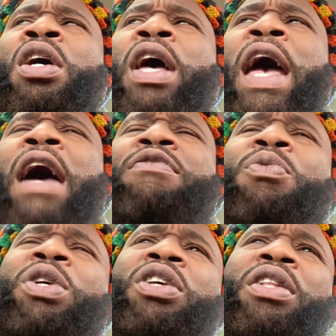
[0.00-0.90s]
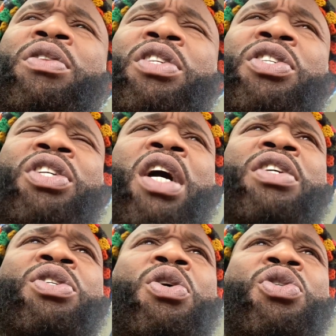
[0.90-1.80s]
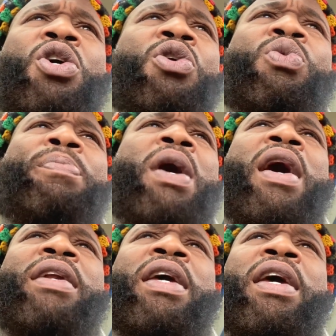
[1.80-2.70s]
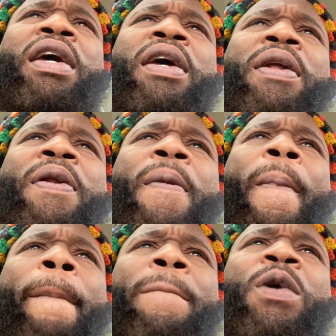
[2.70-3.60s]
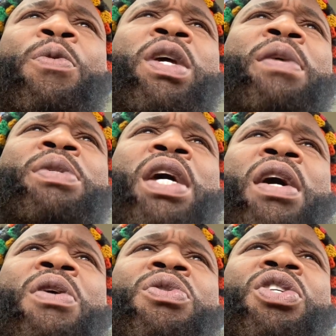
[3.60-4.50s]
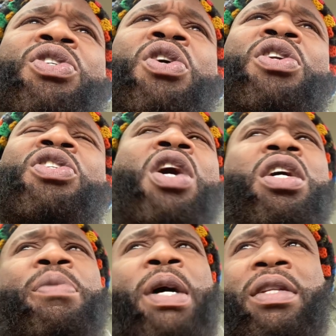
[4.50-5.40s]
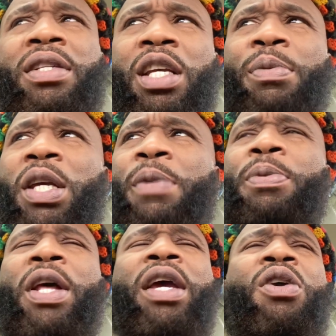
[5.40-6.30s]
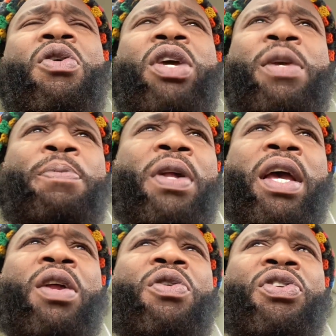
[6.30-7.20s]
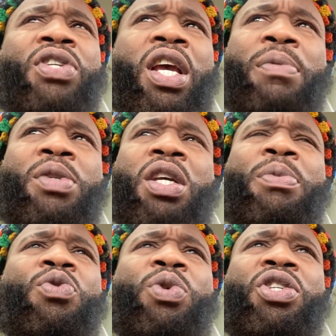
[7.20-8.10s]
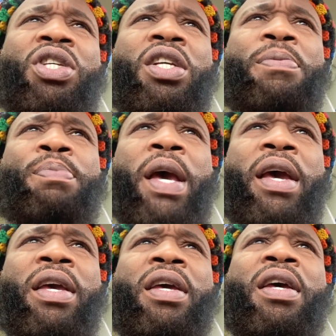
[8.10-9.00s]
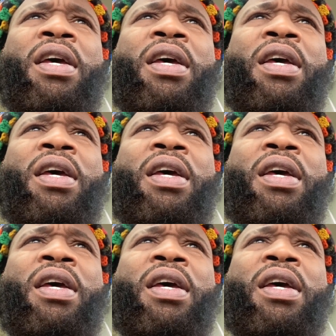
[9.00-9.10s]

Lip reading: after we discussed, you know, Turquin Mott and Kareem Towns, he started talking about the team that he played on. He played on the same team as Rasheed Bey.